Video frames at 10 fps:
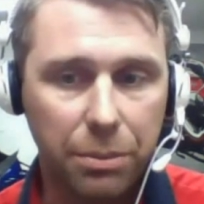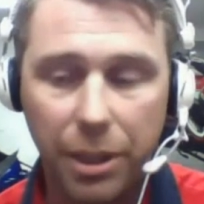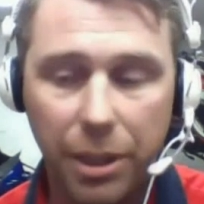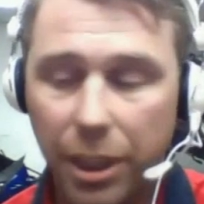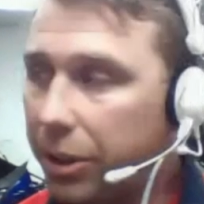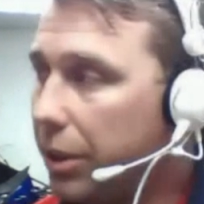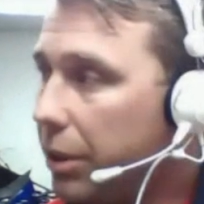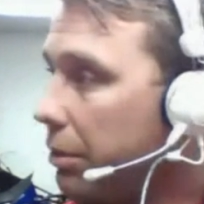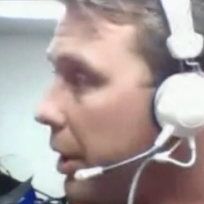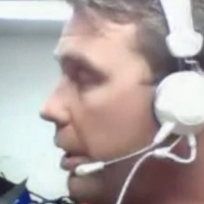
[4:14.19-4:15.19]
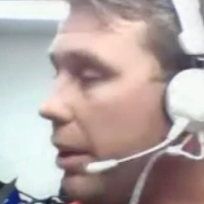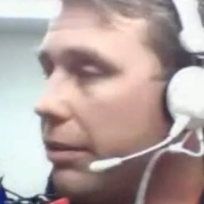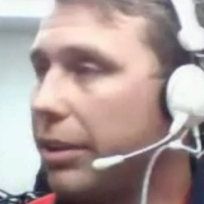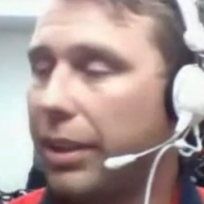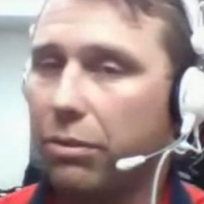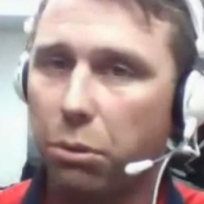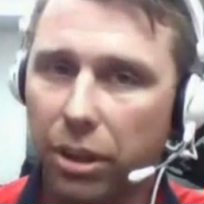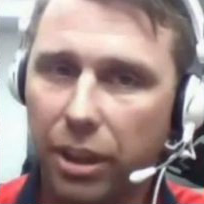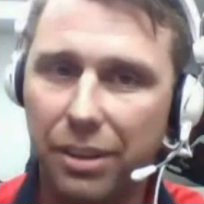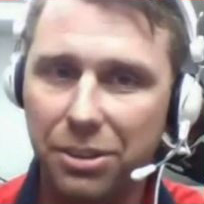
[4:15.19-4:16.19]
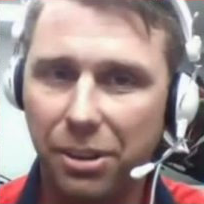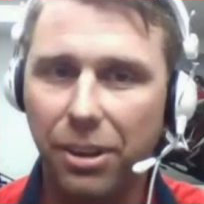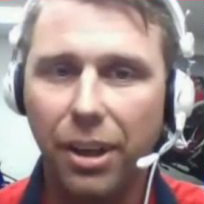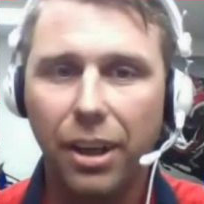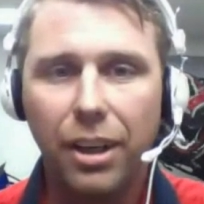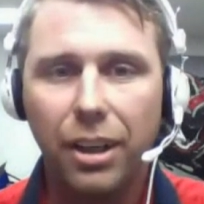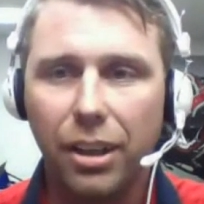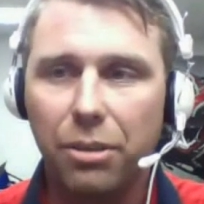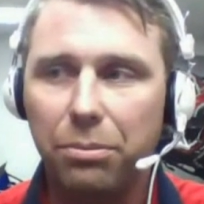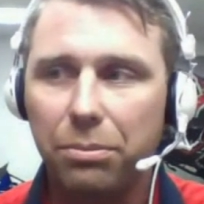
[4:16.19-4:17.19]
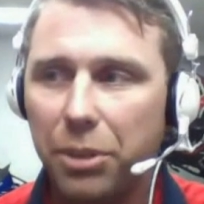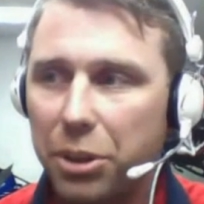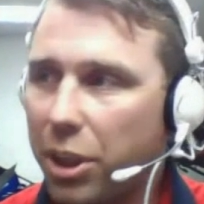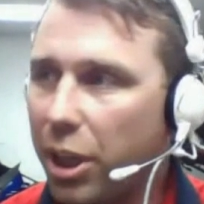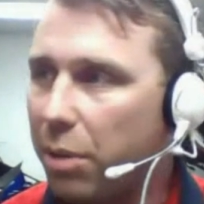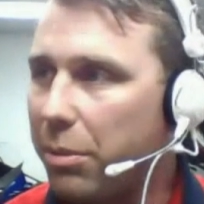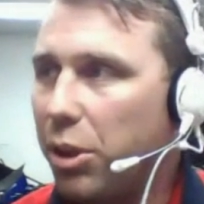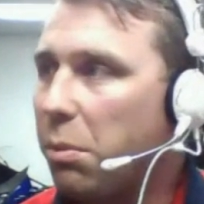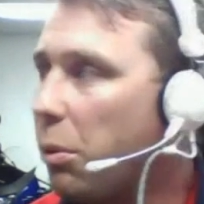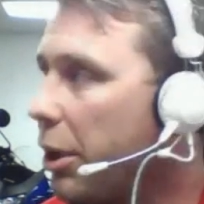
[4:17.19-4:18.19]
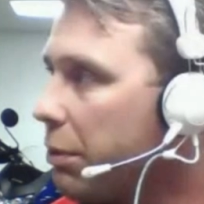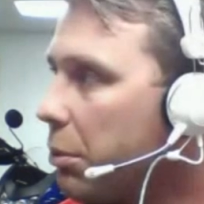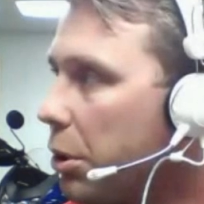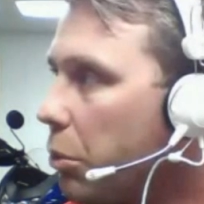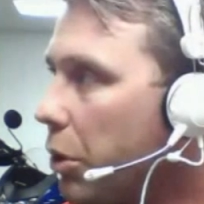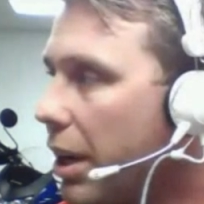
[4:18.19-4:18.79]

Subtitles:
I'm actually in it right now. I haven't left work yet, so that's kind of my home away from home.